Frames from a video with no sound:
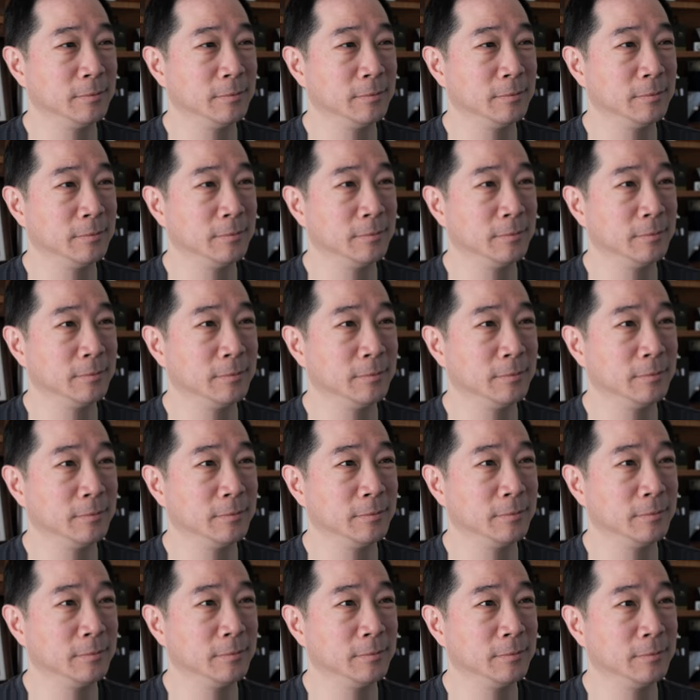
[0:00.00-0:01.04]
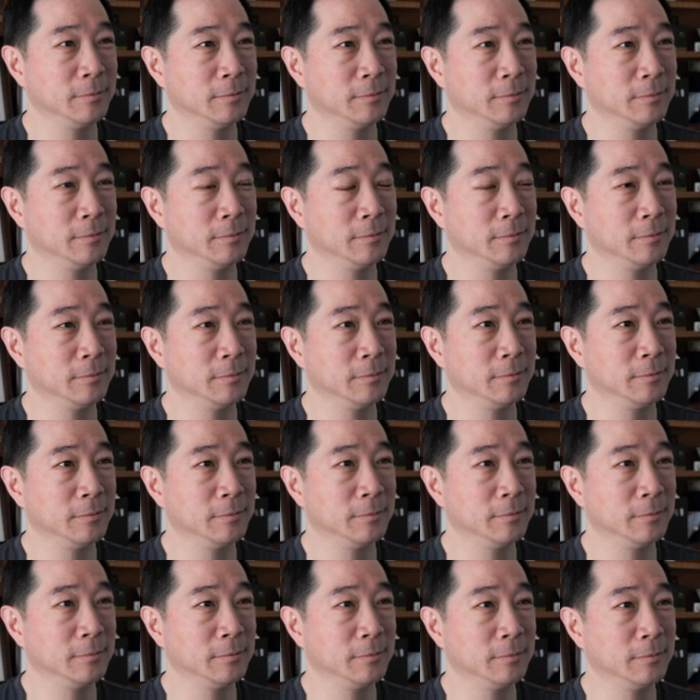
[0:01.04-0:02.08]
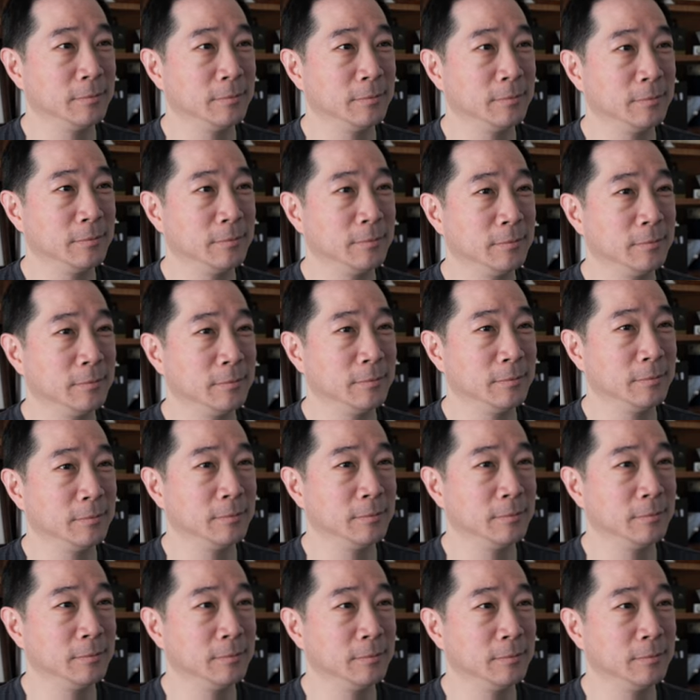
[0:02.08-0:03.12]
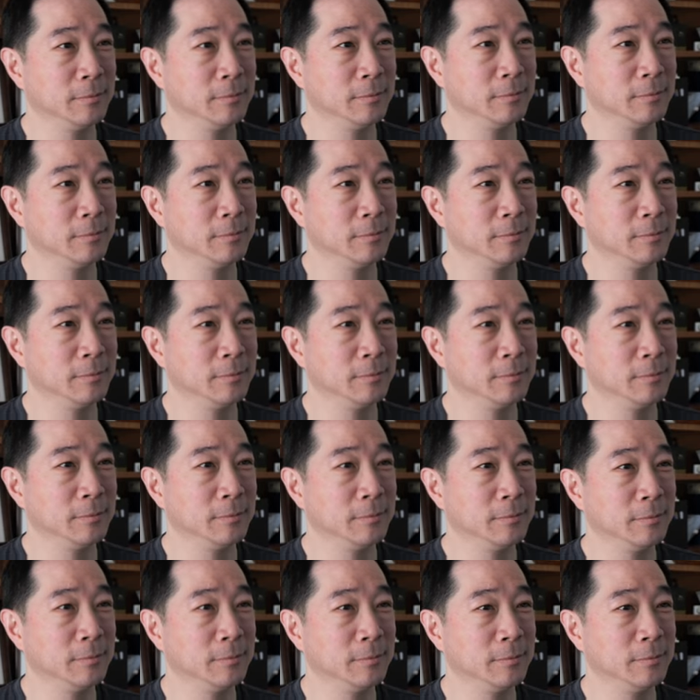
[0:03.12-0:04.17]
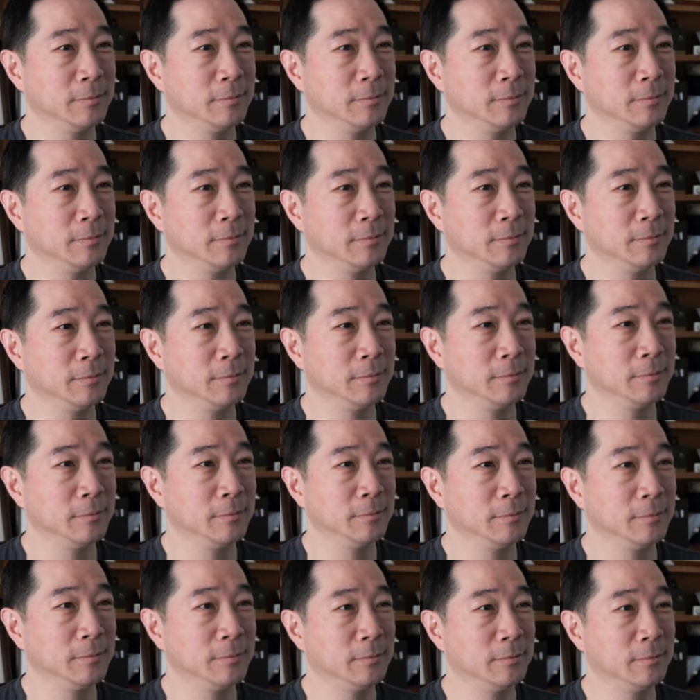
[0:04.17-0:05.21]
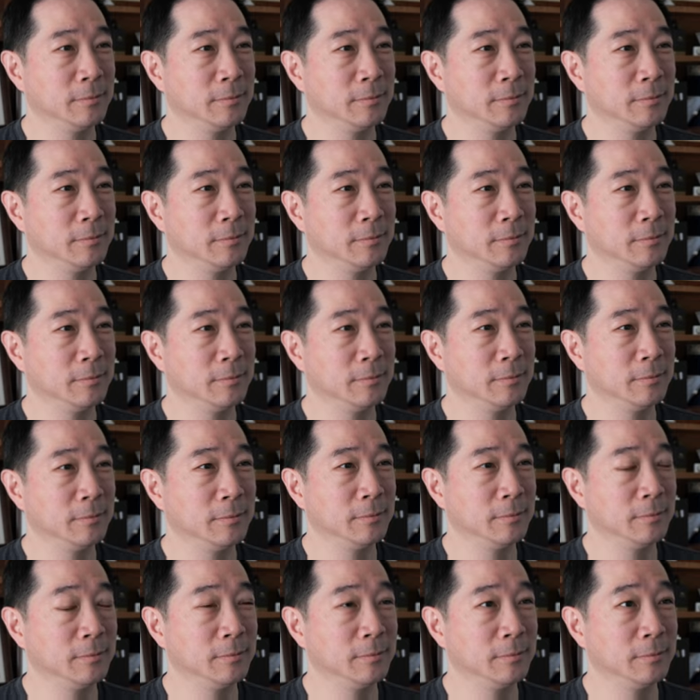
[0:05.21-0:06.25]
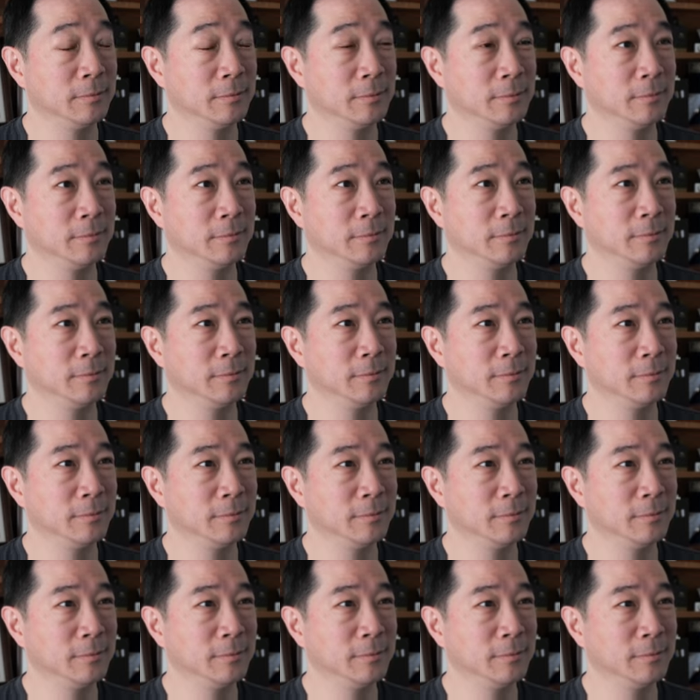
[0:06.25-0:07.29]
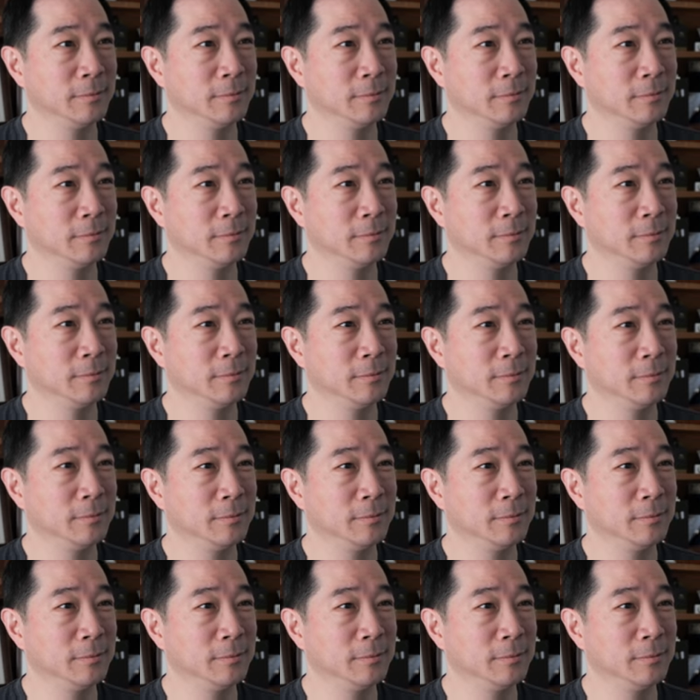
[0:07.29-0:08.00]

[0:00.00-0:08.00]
The person shown says nothing.